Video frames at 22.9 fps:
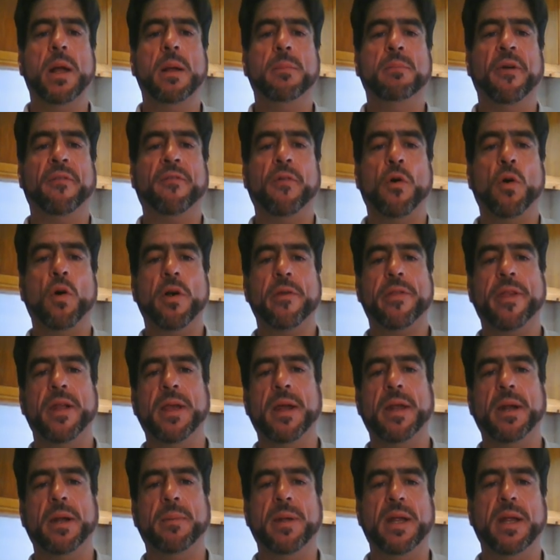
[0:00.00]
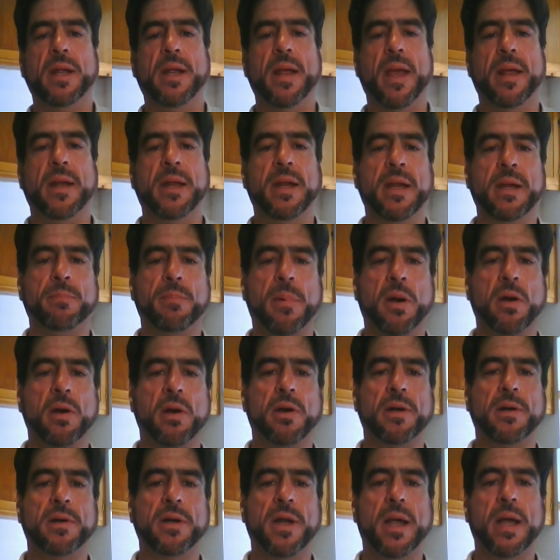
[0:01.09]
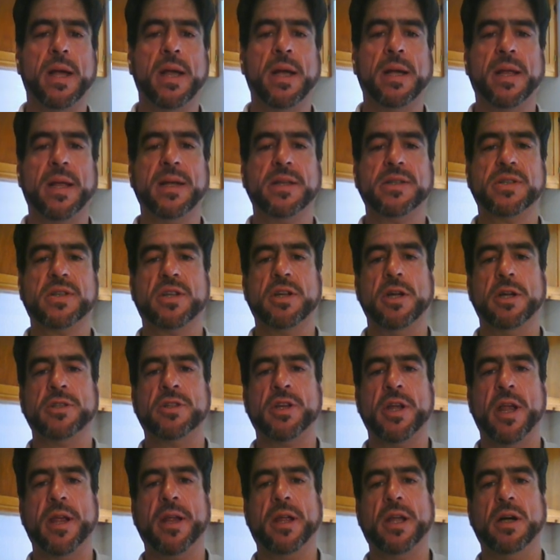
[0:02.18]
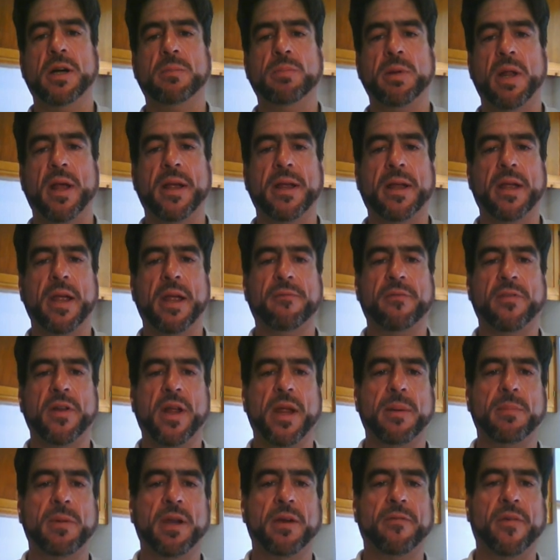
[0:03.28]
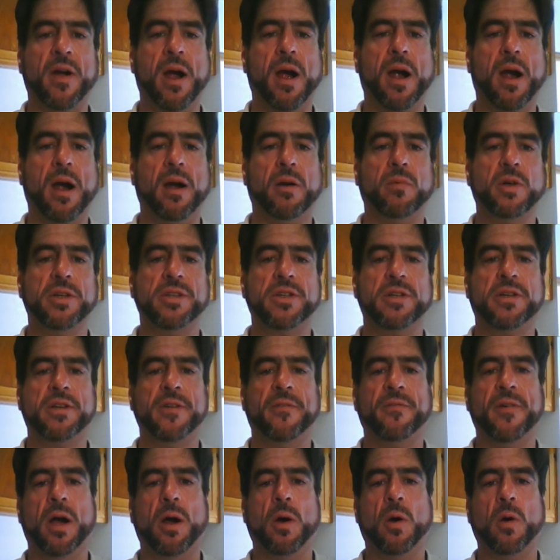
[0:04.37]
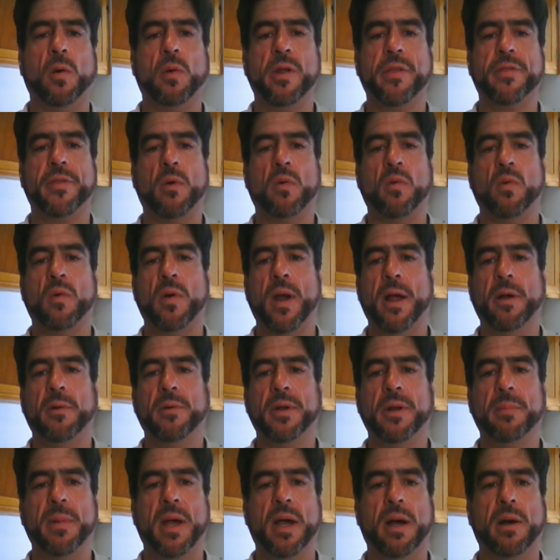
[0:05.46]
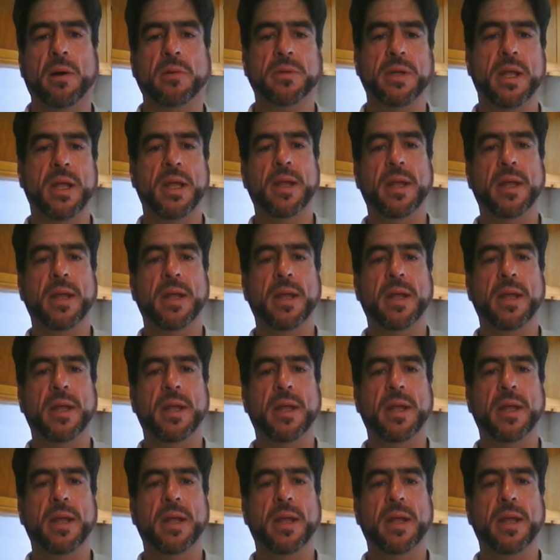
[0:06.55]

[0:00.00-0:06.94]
before the enemy, and he burned against Jacob like a flaming fire which devoureth round about.